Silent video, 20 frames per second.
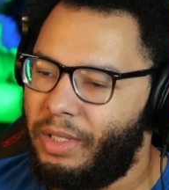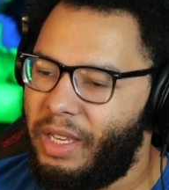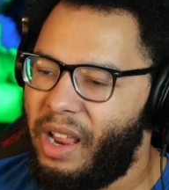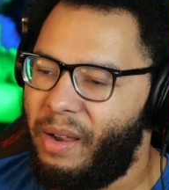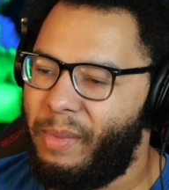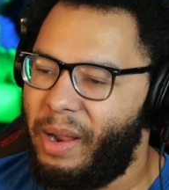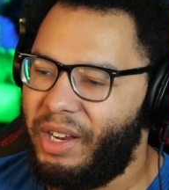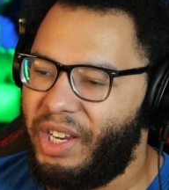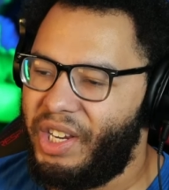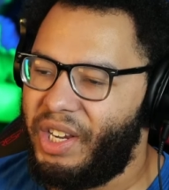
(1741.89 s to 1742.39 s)

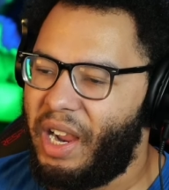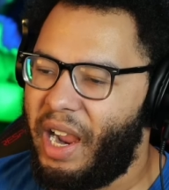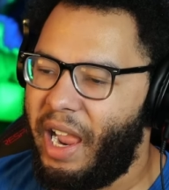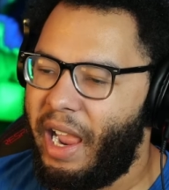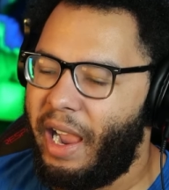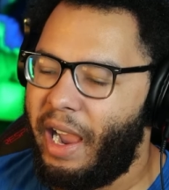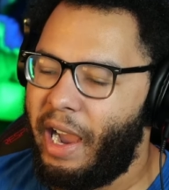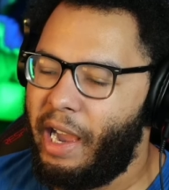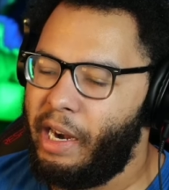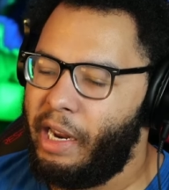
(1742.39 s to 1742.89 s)
everybody just hi
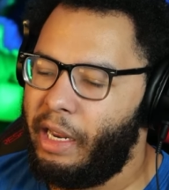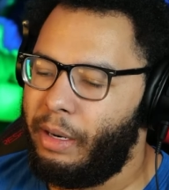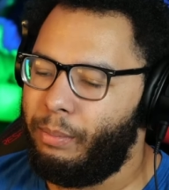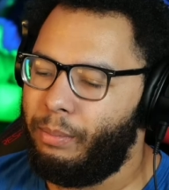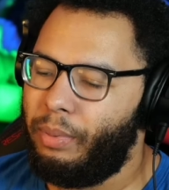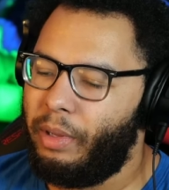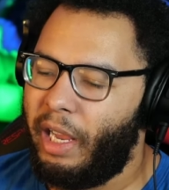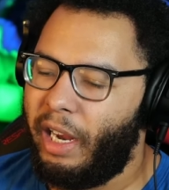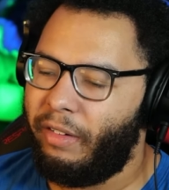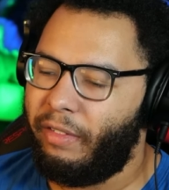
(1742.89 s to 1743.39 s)
hiding
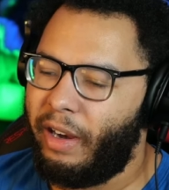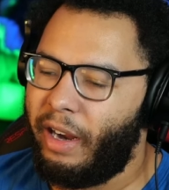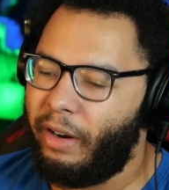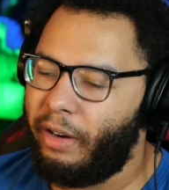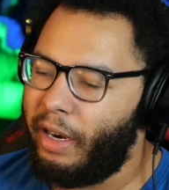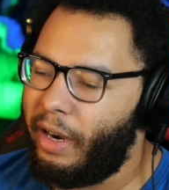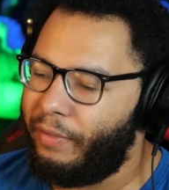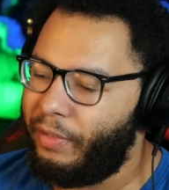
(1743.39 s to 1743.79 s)
and playing around and